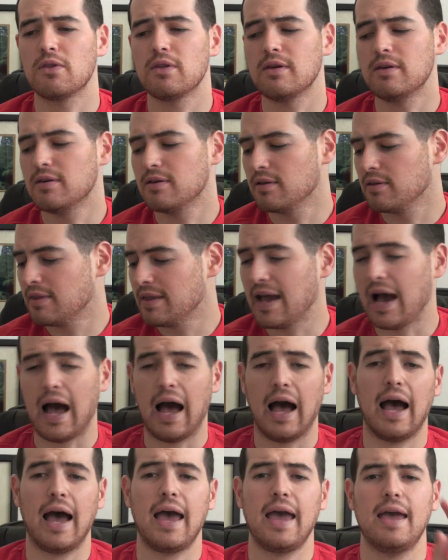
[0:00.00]
The the
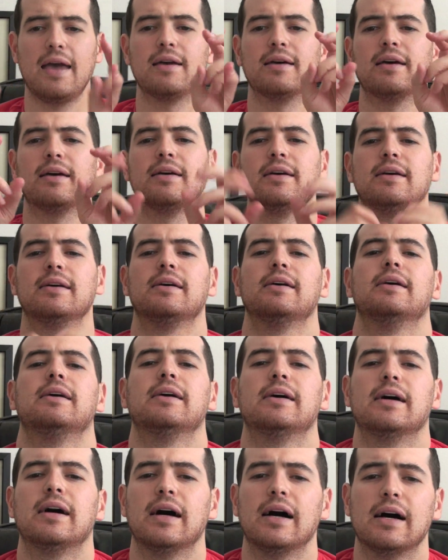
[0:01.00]
i
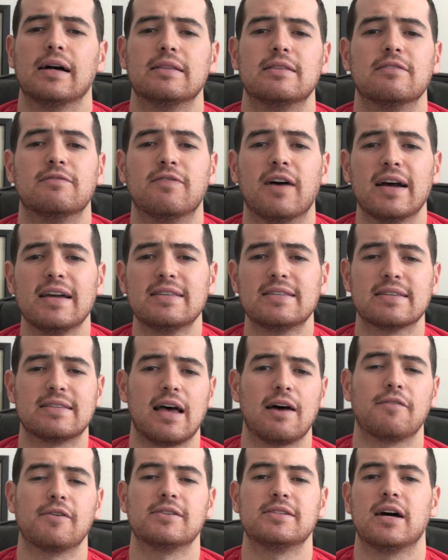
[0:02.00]
uh, devices
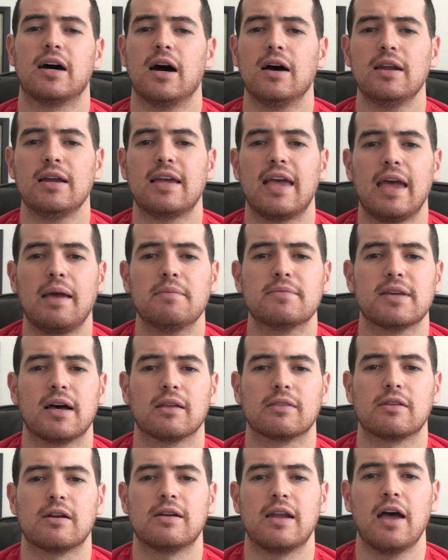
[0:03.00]
have a ton of games
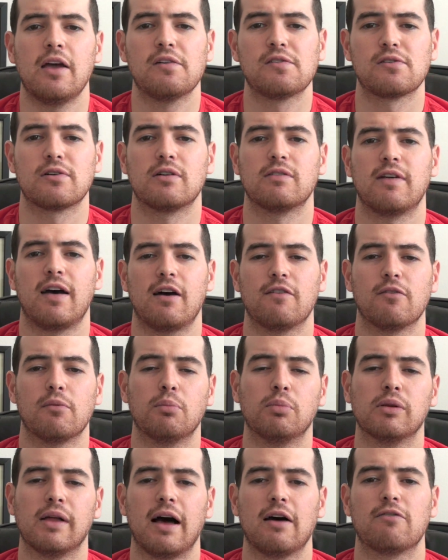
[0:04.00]
out there. Now you sort of have a
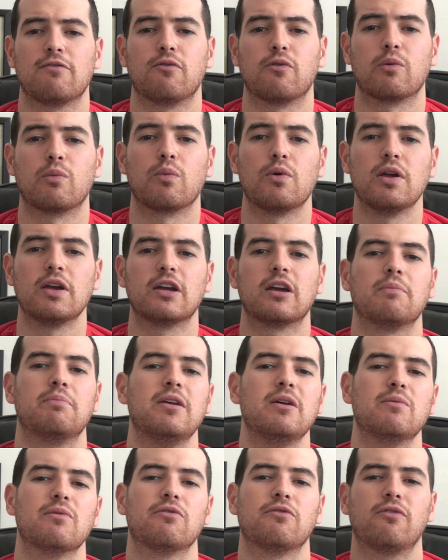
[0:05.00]
platform where you
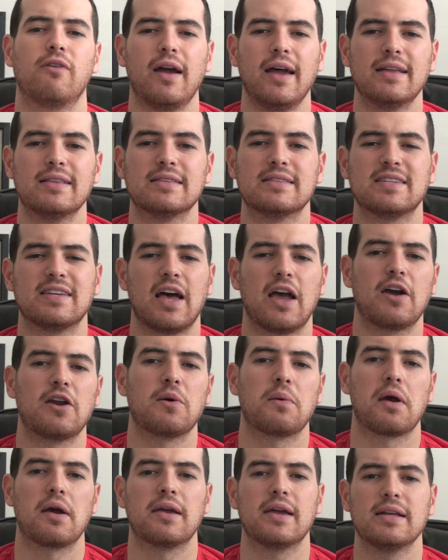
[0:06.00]
compete with friends, see how you're
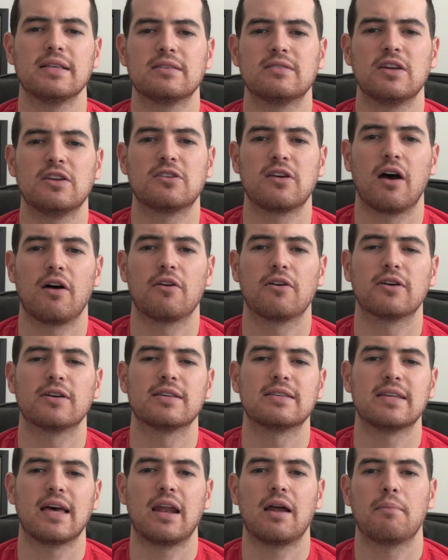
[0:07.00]
doing against each other,
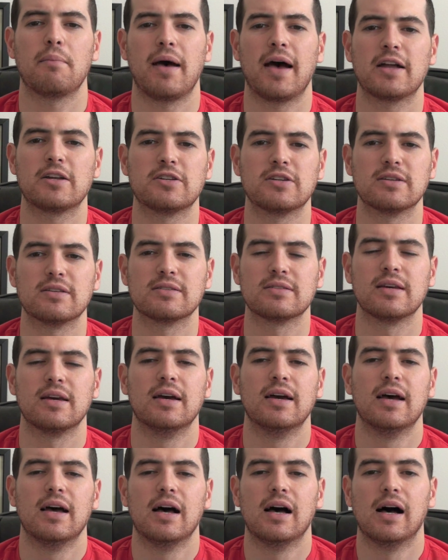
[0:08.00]
set up matches,
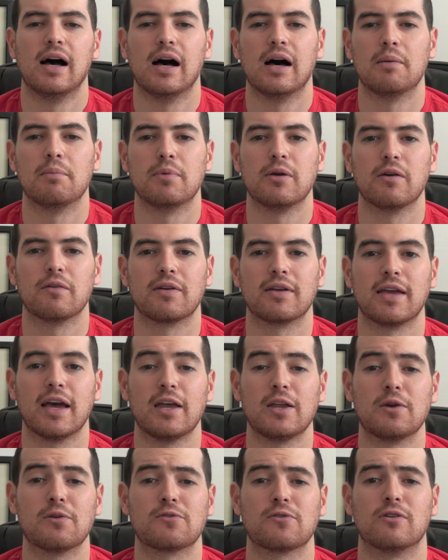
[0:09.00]
um, be able to
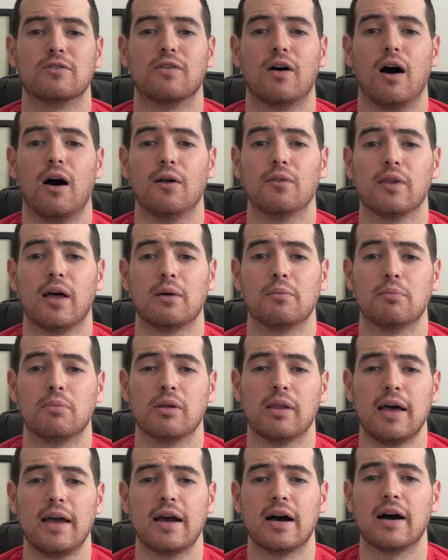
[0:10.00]
get your sort of online
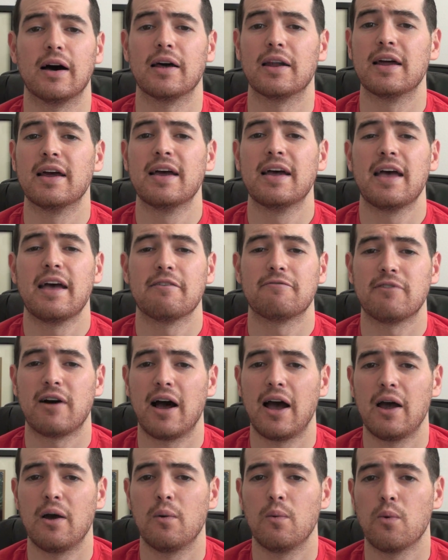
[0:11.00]
play on. If
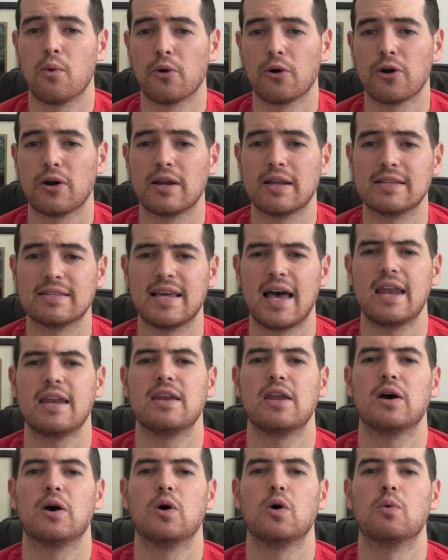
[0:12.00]
I were
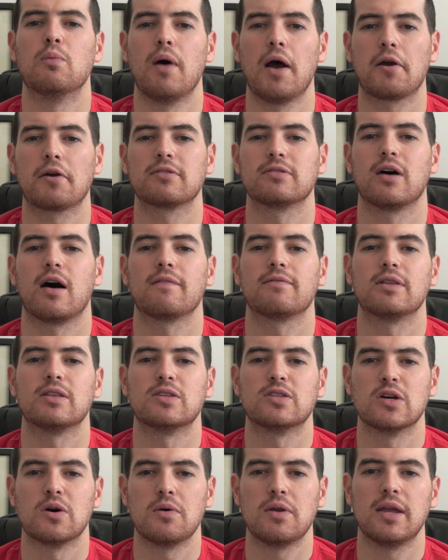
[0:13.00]
Nintendo, Microsoft,
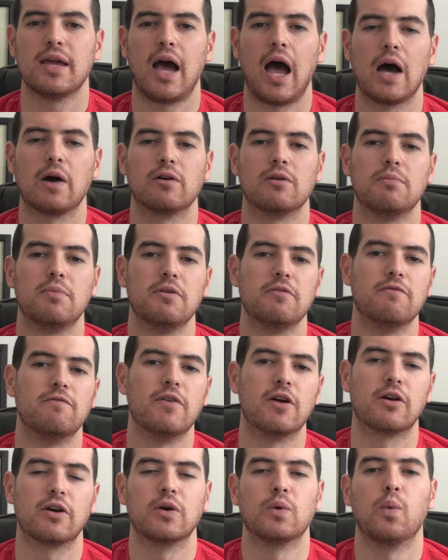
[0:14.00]
and Sony, I would be
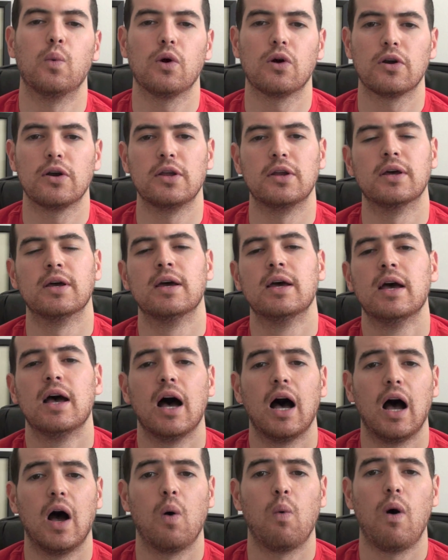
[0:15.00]
very worried.
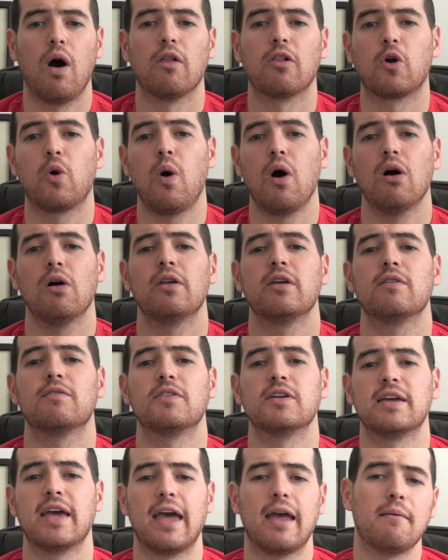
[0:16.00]
Uh, while the quality
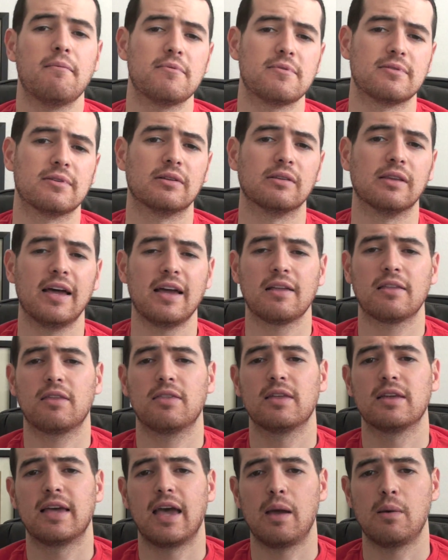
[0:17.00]
of the games and the length
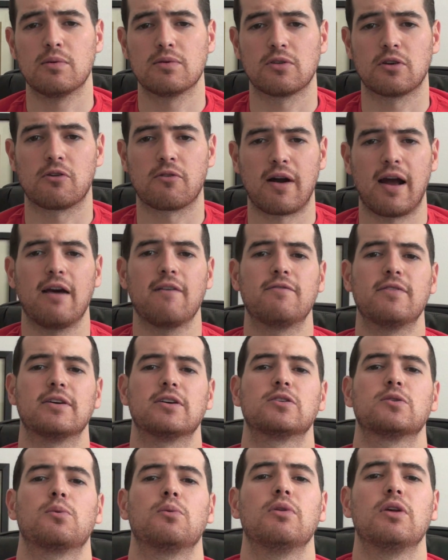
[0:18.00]
of the games and the
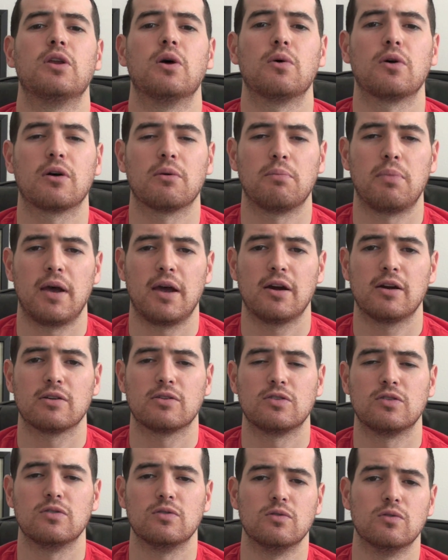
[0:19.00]
graphics really don't compare
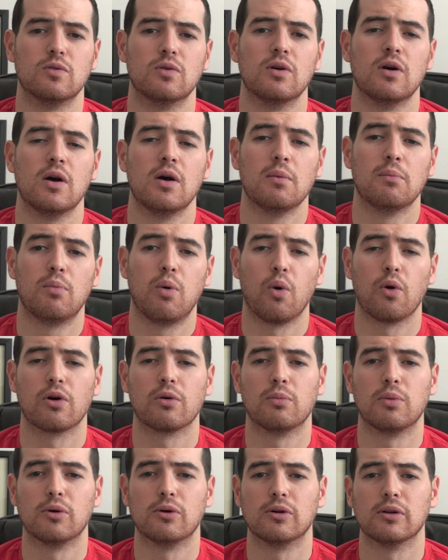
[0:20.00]
to
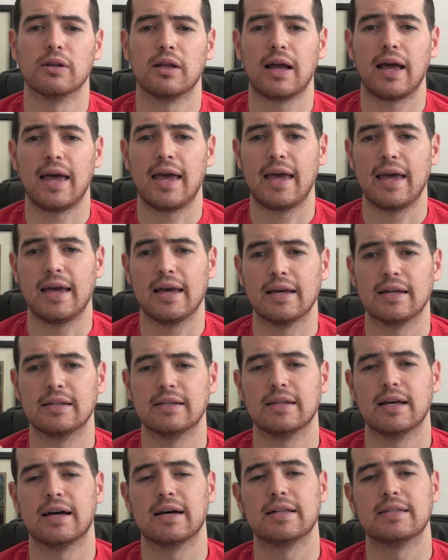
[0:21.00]
portable
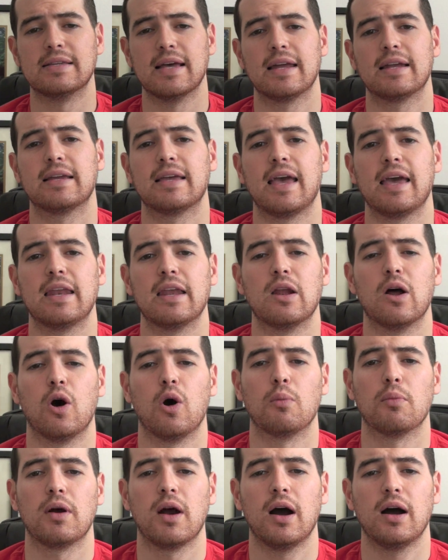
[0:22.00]
and uh, dedicated
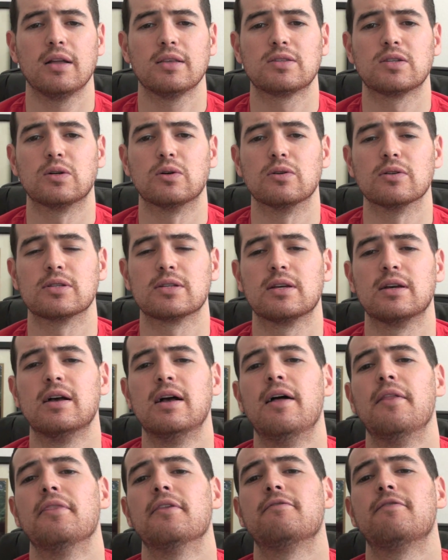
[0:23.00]
home consoles,
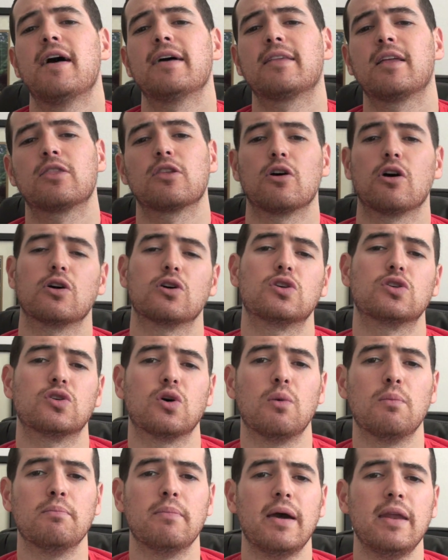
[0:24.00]
the fact that there are
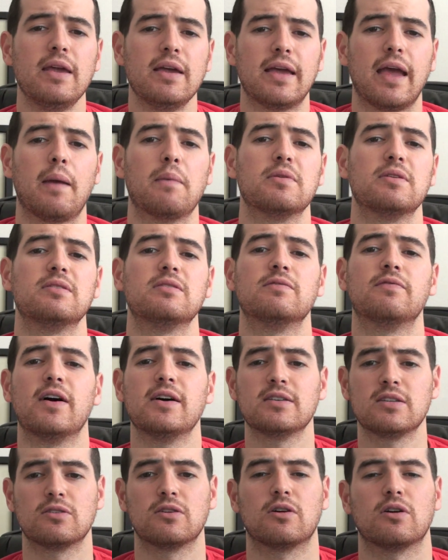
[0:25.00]
so many games, these
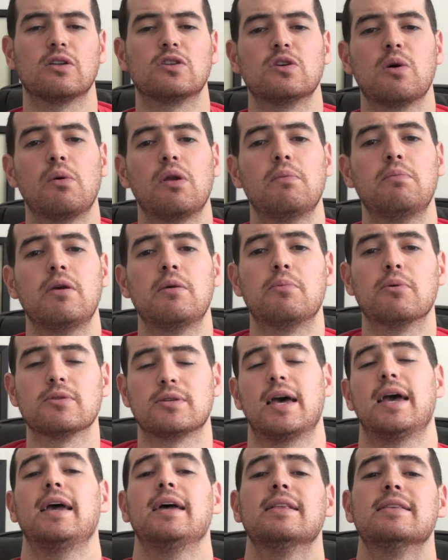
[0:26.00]
devices are in so many
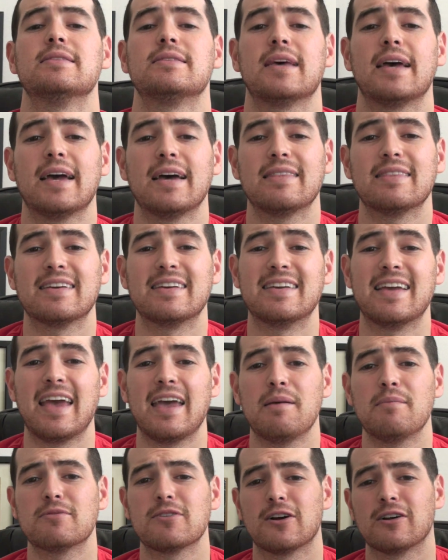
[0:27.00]
people's hands, and the
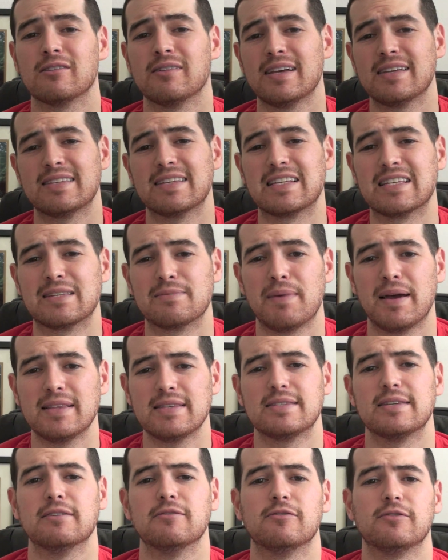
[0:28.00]
games are less
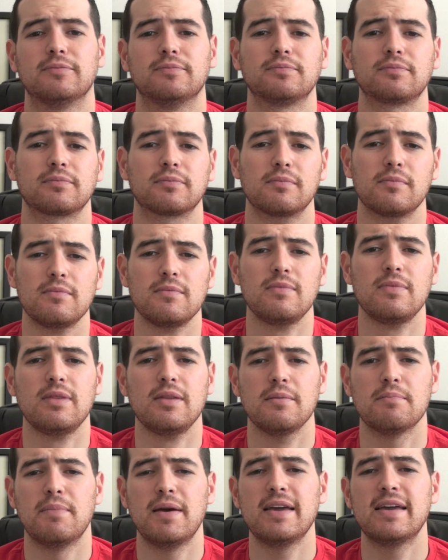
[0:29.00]
expensive
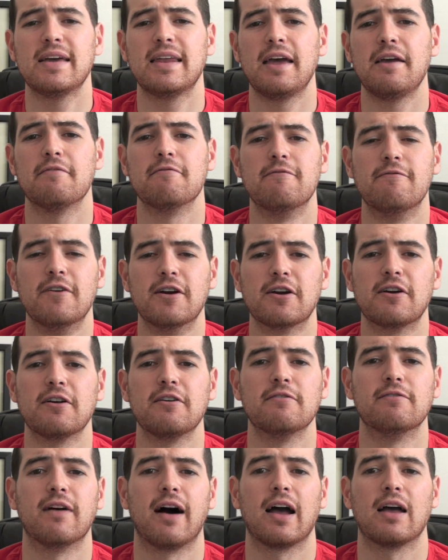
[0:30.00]
make it a
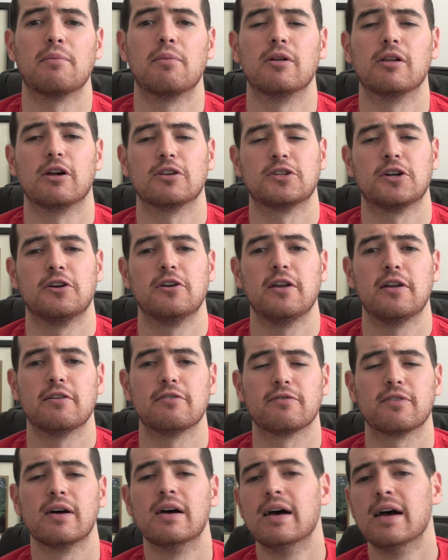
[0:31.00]
very viable
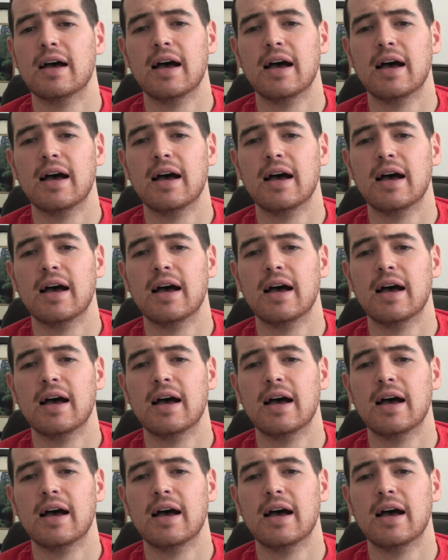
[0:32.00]
alternative.